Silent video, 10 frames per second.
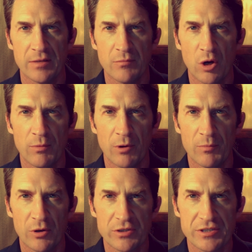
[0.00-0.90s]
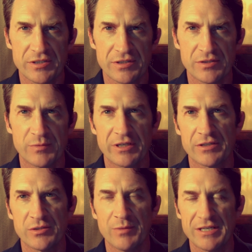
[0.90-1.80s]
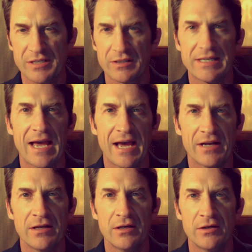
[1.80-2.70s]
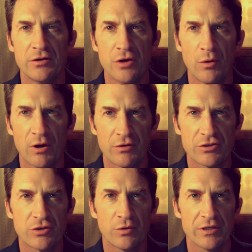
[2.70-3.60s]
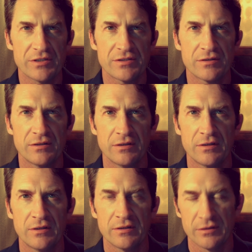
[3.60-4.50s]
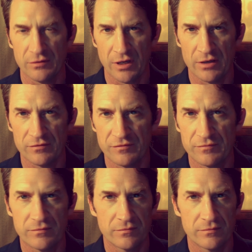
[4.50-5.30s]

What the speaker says: and mobile purchases because you basically had no other choice in a lot of